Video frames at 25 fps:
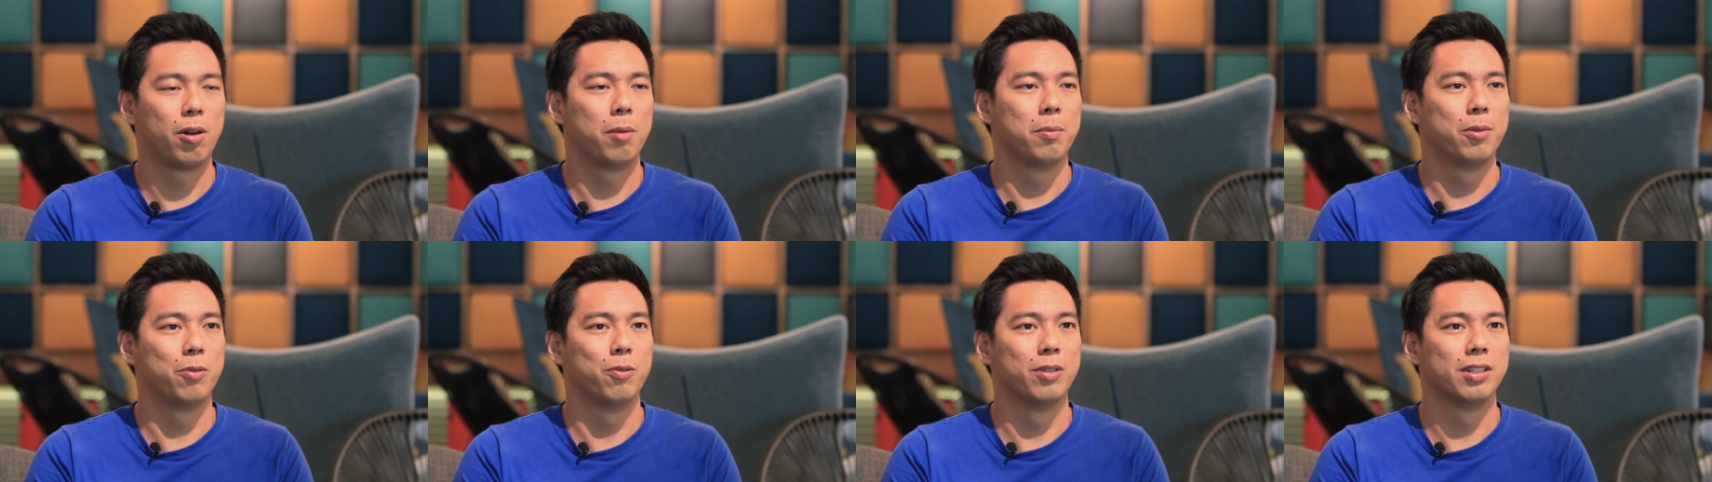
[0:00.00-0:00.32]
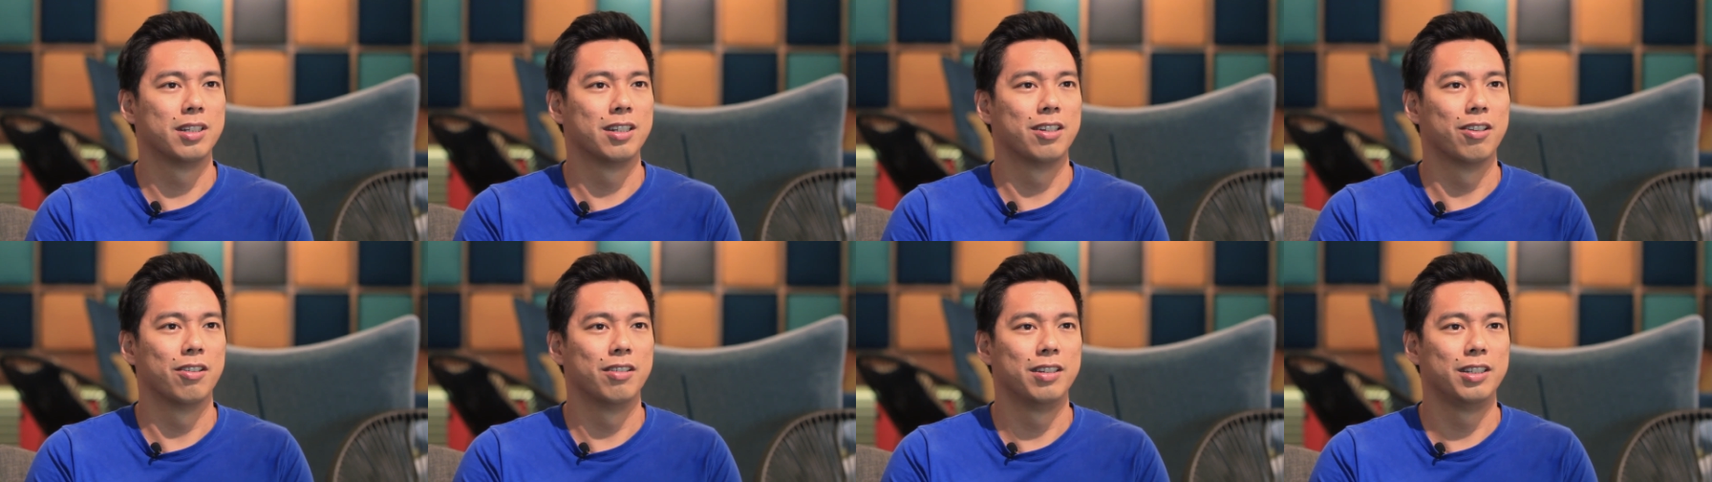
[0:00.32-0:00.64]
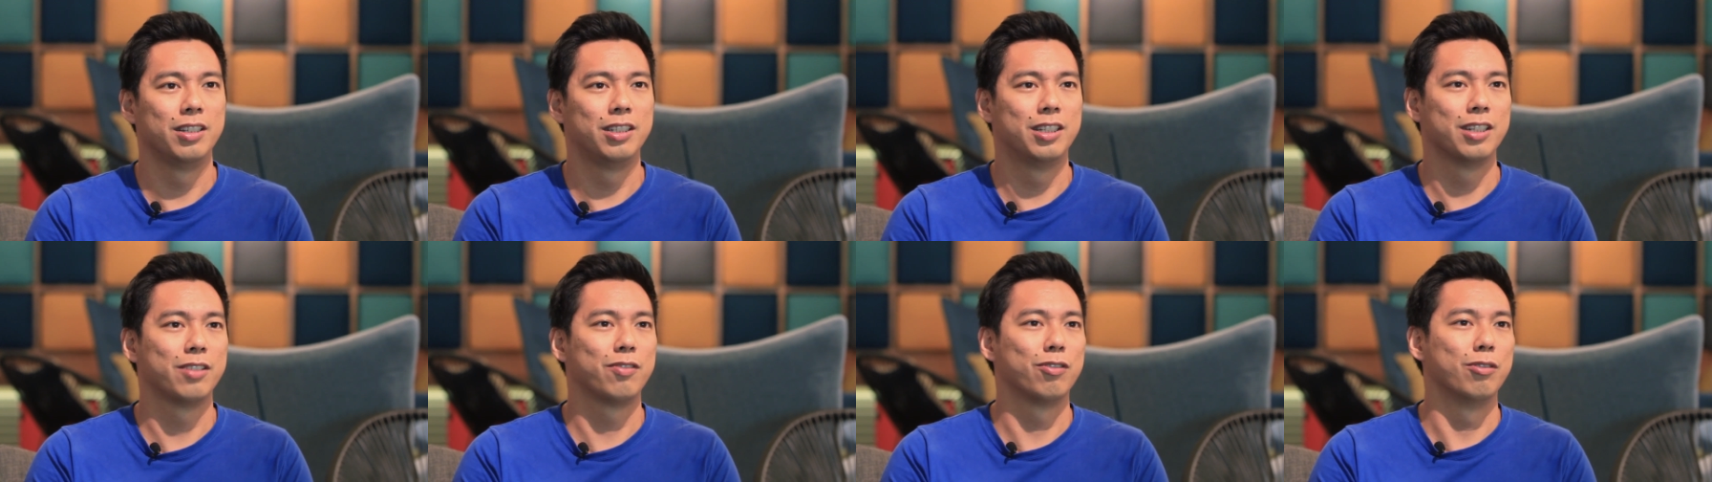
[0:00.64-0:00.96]
problem wasn't
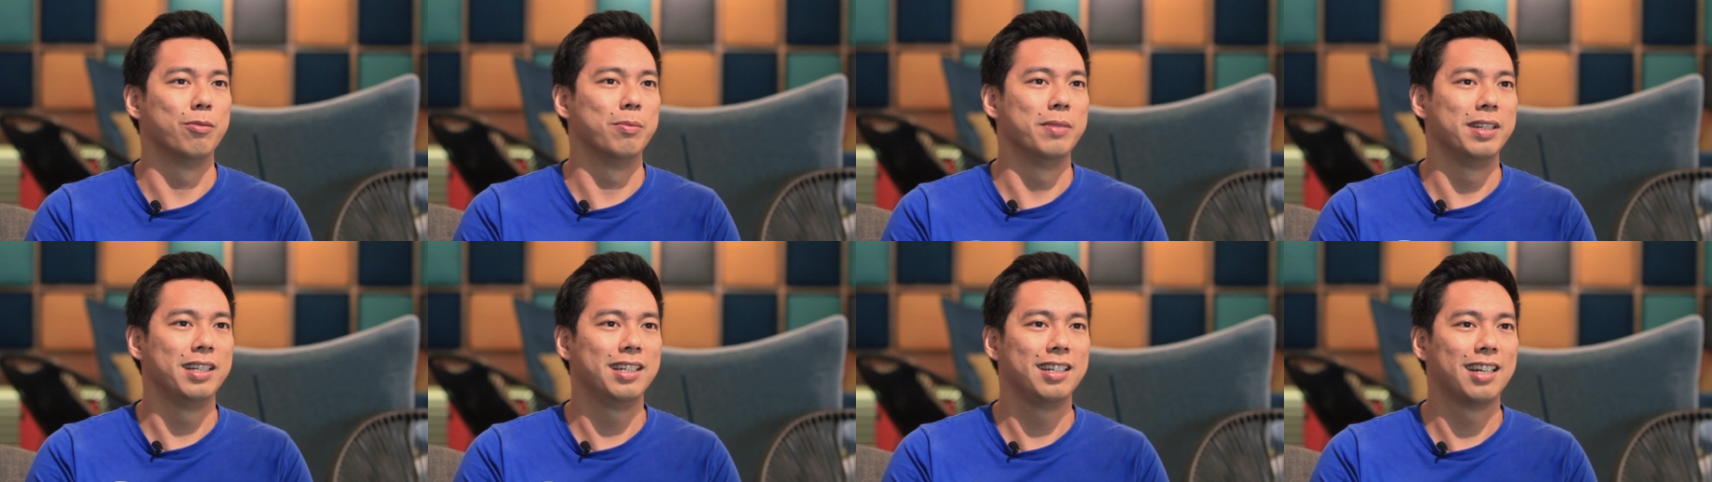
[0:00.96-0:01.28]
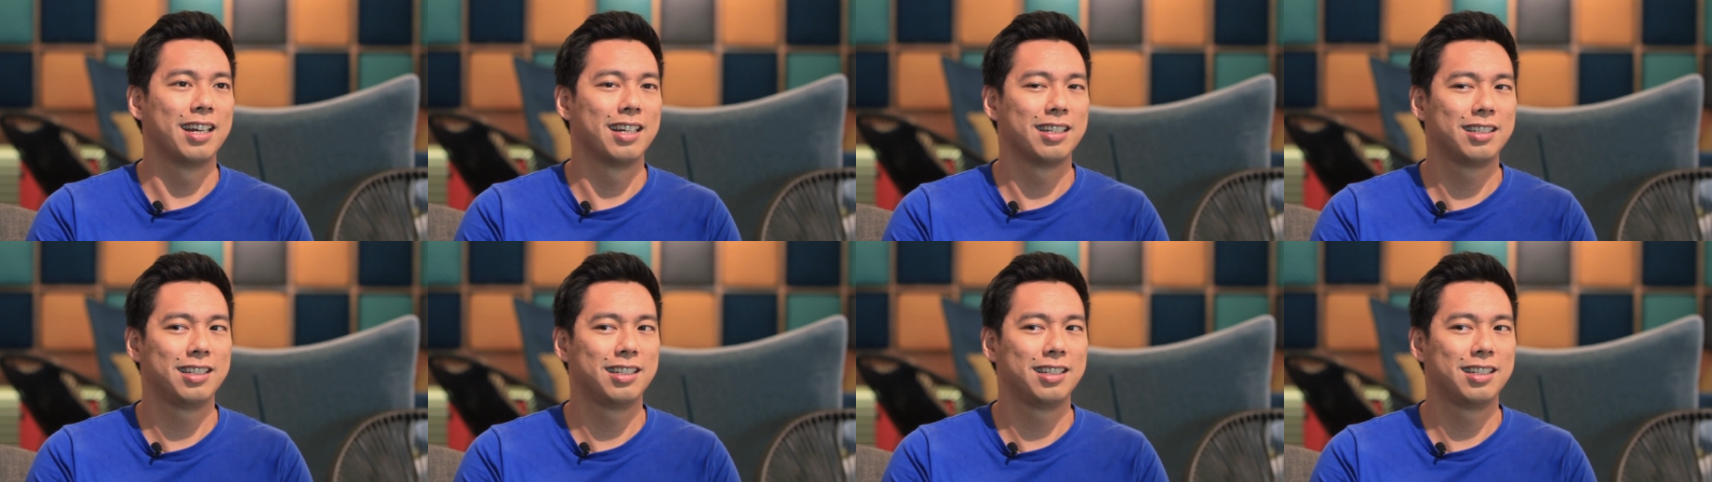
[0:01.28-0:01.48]
only just for me.